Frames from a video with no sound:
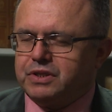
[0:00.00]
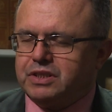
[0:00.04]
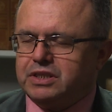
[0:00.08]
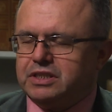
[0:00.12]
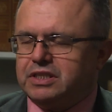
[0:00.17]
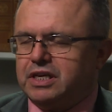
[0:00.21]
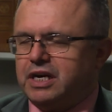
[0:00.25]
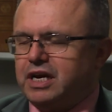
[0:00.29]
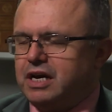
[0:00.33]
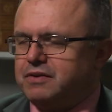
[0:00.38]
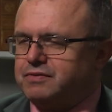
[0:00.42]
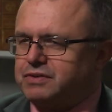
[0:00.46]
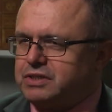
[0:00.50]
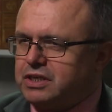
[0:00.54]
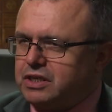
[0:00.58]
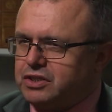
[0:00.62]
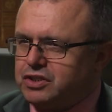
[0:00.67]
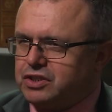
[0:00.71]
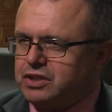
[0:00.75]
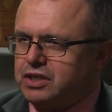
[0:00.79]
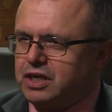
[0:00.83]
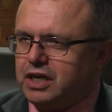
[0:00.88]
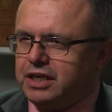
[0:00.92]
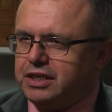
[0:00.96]
did they have
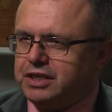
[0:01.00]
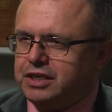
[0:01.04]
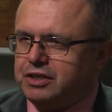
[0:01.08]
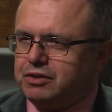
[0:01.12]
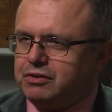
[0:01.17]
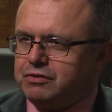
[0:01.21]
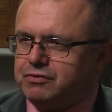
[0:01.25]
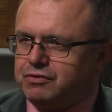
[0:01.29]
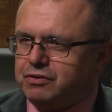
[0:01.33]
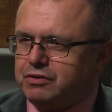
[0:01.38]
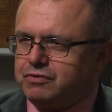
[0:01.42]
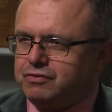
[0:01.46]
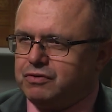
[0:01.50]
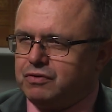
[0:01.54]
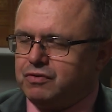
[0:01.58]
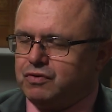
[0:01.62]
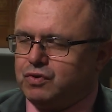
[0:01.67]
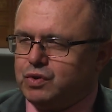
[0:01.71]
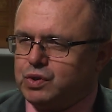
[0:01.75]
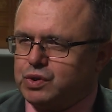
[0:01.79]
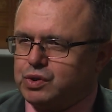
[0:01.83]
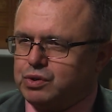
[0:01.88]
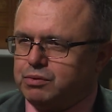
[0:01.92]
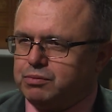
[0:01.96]
such an idea of, of, of
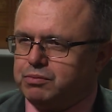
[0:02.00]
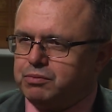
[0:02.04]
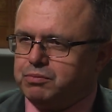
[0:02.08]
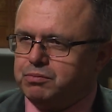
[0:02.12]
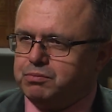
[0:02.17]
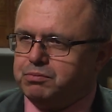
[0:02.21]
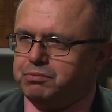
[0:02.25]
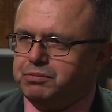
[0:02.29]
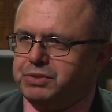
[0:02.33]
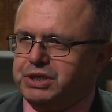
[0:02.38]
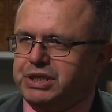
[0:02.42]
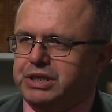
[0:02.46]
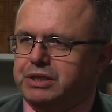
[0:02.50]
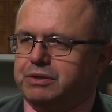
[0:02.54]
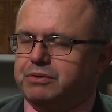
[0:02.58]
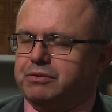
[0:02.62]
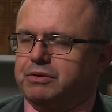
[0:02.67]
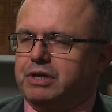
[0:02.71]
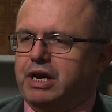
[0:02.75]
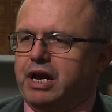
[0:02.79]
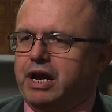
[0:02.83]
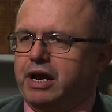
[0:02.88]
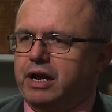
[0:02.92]
also being